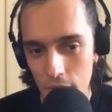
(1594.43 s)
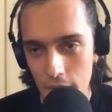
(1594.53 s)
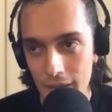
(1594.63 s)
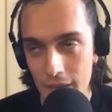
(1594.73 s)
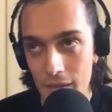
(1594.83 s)

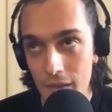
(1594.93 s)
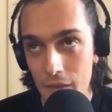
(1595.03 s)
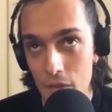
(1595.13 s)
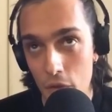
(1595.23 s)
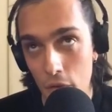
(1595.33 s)
it
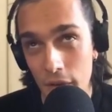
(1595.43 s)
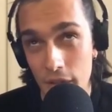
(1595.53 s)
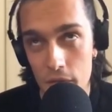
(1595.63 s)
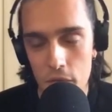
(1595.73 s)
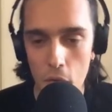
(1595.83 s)
not only
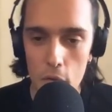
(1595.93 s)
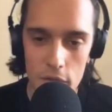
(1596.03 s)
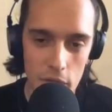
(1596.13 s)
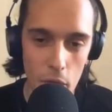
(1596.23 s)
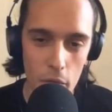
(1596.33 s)
gives
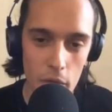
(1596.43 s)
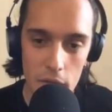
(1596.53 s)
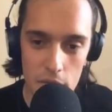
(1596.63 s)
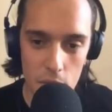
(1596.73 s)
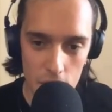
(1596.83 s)
focus, it also
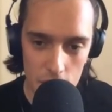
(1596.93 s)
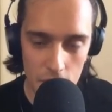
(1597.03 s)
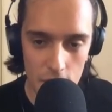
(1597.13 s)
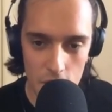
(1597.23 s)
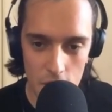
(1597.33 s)
gives
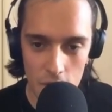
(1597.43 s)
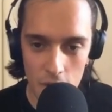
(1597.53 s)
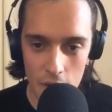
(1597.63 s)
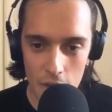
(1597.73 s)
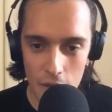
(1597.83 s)
motivation
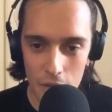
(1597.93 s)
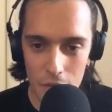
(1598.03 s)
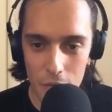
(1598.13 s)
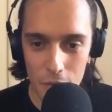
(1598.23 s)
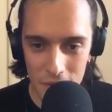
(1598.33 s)

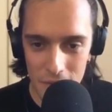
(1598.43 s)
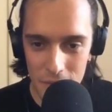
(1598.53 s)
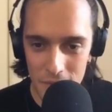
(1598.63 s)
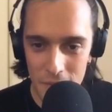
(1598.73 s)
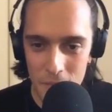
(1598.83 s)
to the
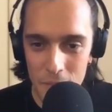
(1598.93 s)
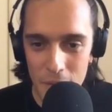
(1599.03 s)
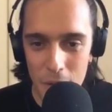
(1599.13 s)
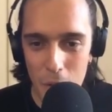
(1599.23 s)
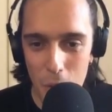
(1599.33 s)
teams.
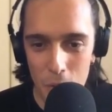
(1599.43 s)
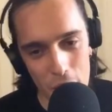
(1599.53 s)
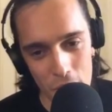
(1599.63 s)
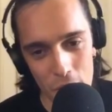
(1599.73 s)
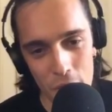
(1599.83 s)
Although
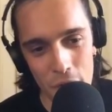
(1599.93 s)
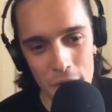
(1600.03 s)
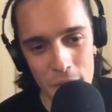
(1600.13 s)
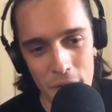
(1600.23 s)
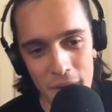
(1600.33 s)
for the
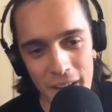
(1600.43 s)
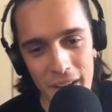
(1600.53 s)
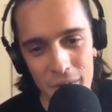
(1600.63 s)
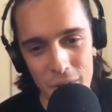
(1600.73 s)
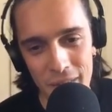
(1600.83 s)
funny part, I
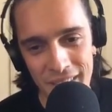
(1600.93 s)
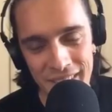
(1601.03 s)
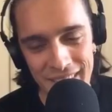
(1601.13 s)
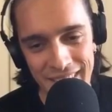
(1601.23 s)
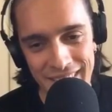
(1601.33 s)
have to say
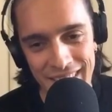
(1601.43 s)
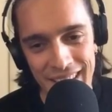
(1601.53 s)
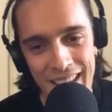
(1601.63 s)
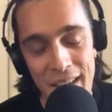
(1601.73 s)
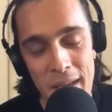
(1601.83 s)
that
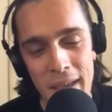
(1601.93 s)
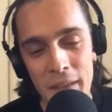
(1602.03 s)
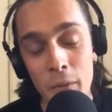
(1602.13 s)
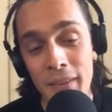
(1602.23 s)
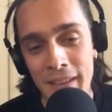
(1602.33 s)

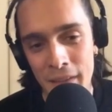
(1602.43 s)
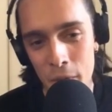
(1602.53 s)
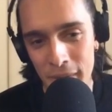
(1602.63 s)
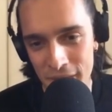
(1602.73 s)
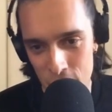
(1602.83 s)
it was a little
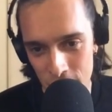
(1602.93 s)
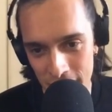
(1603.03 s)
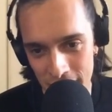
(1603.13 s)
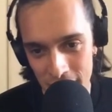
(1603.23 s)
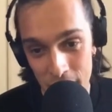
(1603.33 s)
bit
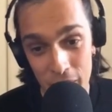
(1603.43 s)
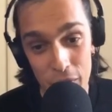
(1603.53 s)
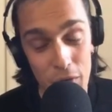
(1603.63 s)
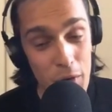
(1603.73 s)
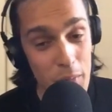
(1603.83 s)
tricky because
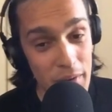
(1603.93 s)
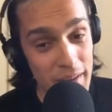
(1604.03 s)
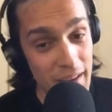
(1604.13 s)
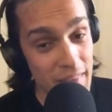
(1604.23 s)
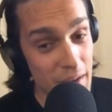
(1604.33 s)
the
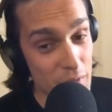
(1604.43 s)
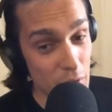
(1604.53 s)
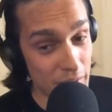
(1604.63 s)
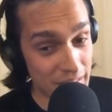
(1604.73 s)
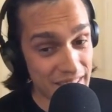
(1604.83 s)
company had never
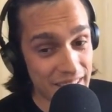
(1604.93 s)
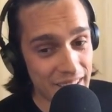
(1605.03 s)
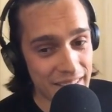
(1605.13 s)
seen that.